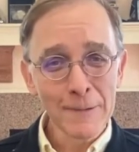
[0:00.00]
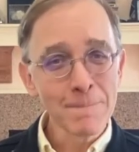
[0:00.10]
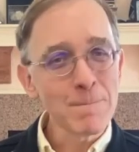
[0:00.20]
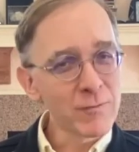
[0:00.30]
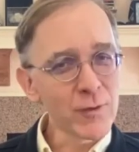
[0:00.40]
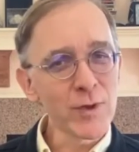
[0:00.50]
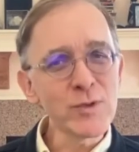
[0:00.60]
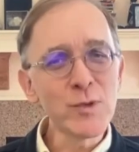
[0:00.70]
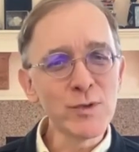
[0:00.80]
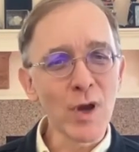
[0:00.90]
And for those
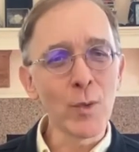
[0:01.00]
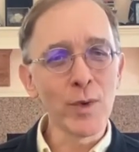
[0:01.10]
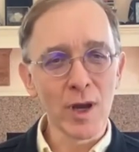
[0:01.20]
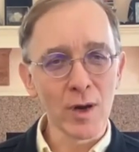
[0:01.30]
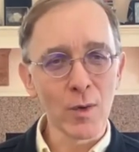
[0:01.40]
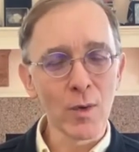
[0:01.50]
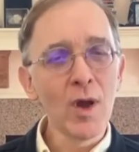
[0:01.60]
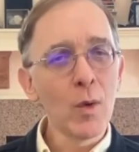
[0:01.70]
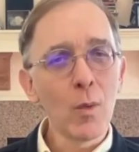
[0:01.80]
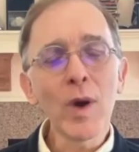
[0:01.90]
who don't know,
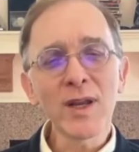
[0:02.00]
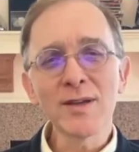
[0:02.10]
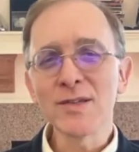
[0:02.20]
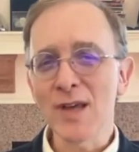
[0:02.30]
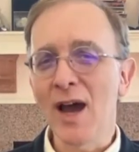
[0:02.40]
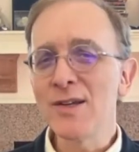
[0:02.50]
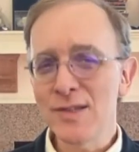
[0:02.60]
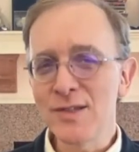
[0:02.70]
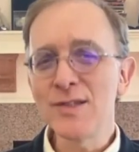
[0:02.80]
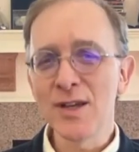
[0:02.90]
what is
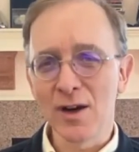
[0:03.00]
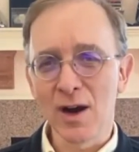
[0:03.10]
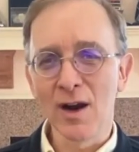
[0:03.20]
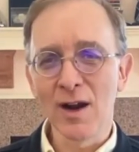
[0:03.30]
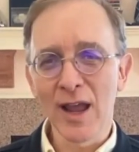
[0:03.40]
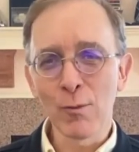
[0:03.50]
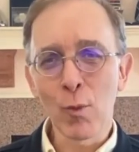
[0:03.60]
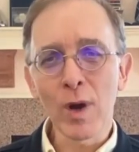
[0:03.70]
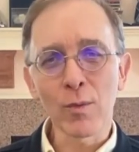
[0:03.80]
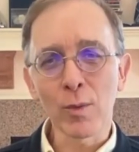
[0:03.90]
ICCR and
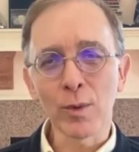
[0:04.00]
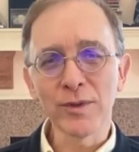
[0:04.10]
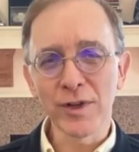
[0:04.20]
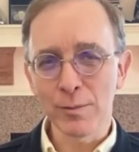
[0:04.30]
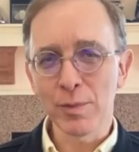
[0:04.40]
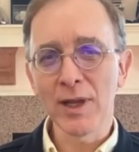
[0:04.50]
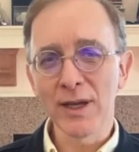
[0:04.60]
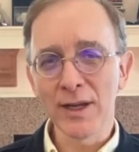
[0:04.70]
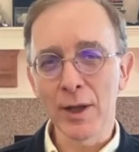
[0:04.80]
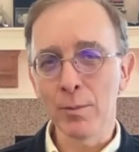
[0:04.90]
what role did it play to
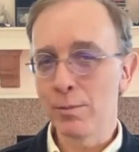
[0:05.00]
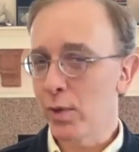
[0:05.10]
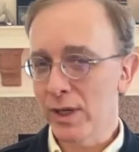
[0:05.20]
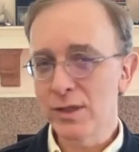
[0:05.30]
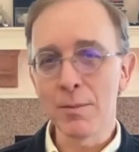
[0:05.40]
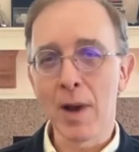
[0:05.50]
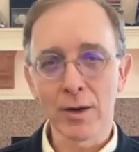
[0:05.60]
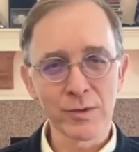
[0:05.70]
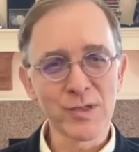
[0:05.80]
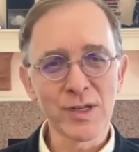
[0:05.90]
help bring
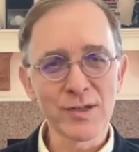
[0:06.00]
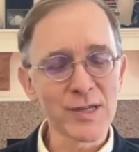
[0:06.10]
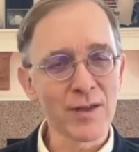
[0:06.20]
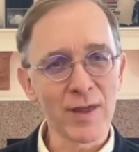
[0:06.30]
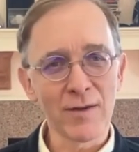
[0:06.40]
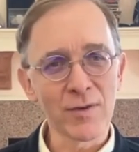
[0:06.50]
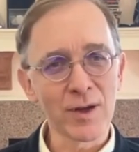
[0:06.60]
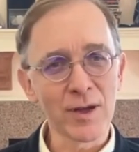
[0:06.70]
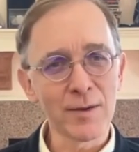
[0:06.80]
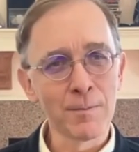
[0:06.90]
democracy to South
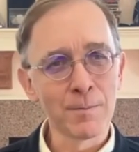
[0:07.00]
Africa?